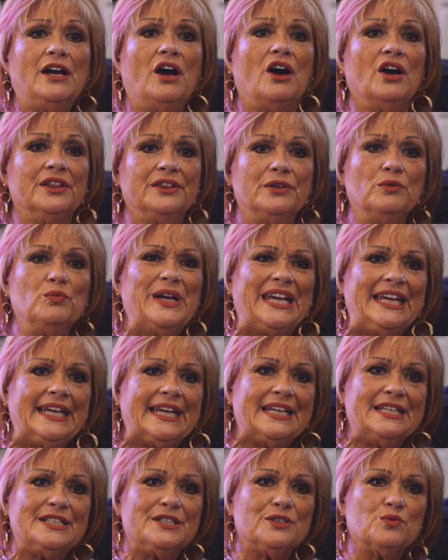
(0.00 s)
on the
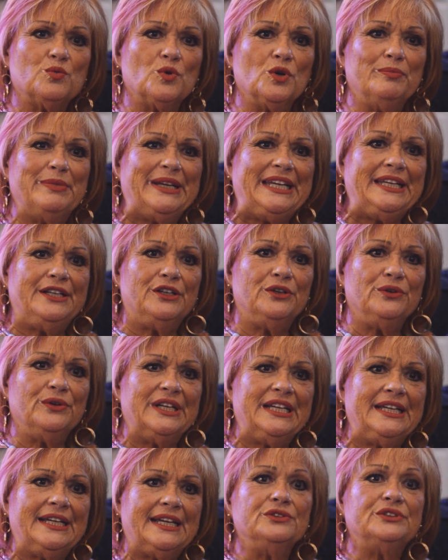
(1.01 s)
weekends we'll be
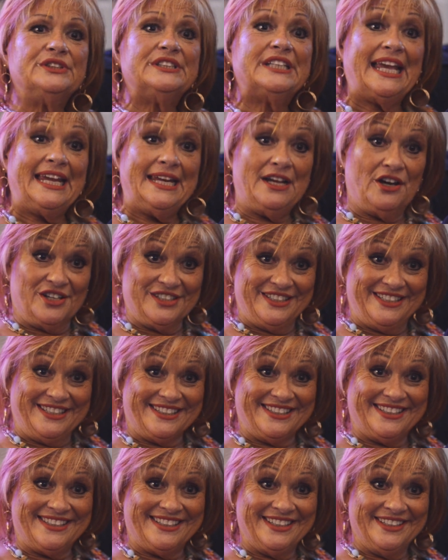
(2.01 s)
doing seances.